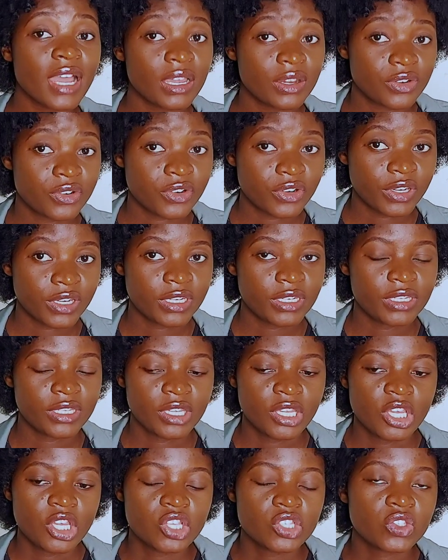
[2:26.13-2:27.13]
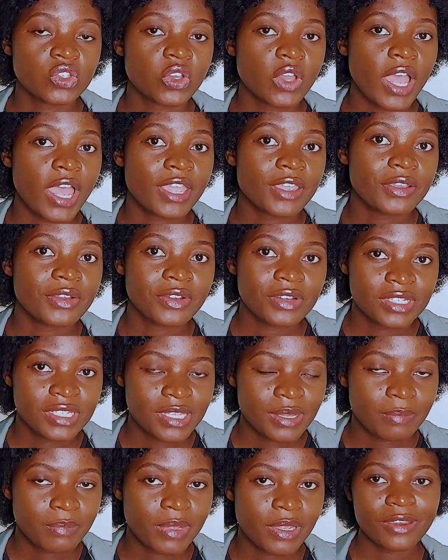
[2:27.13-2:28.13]
Android. So I
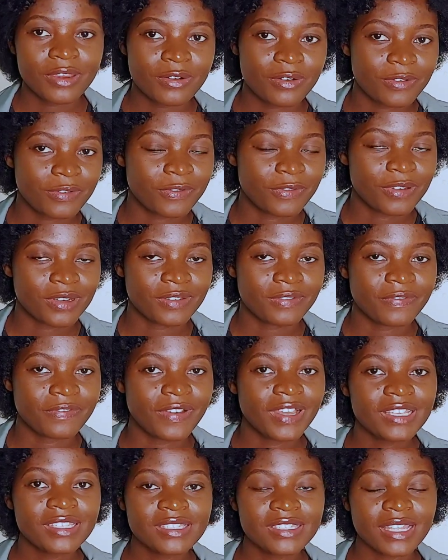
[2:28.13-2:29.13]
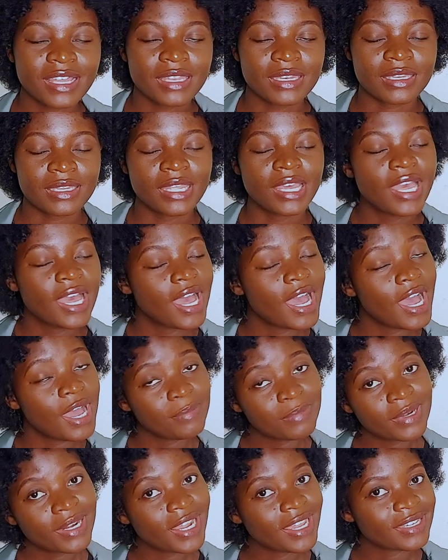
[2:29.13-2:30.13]
got a microphone first, and
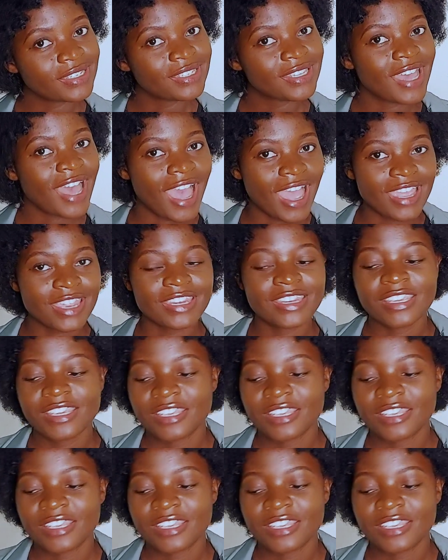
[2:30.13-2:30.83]
I'm glad I